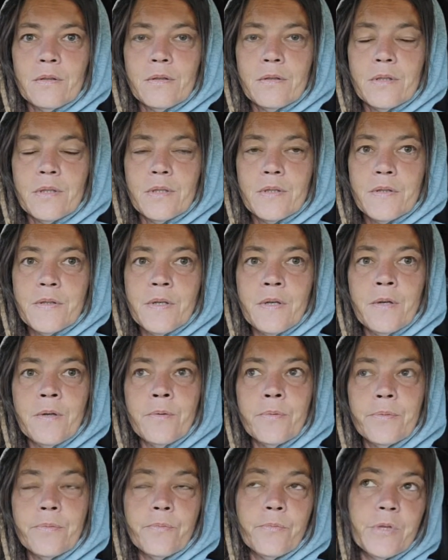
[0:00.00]

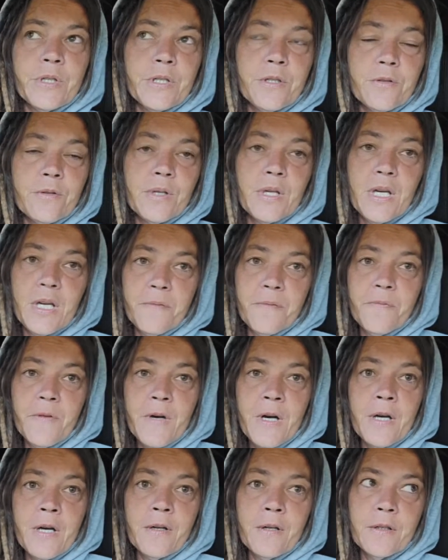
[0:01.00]
So we do the
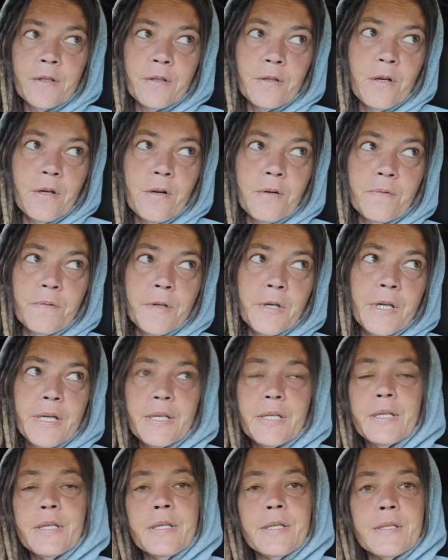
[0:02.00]
campfire over
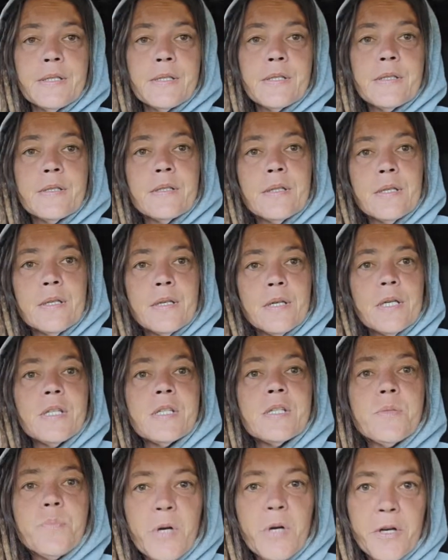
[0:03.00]
at his
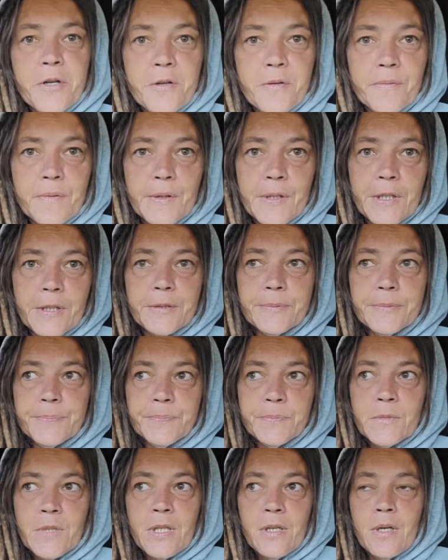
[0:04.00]
spot over there.
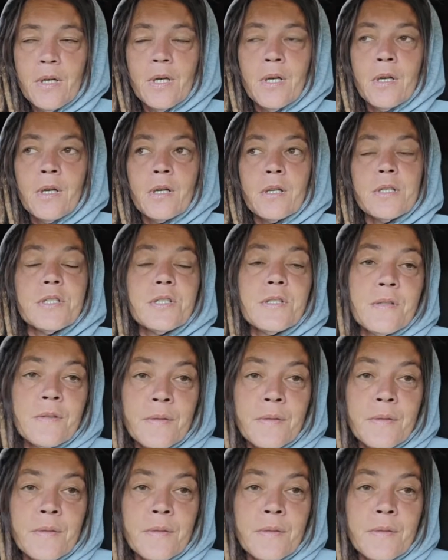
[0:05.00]
Because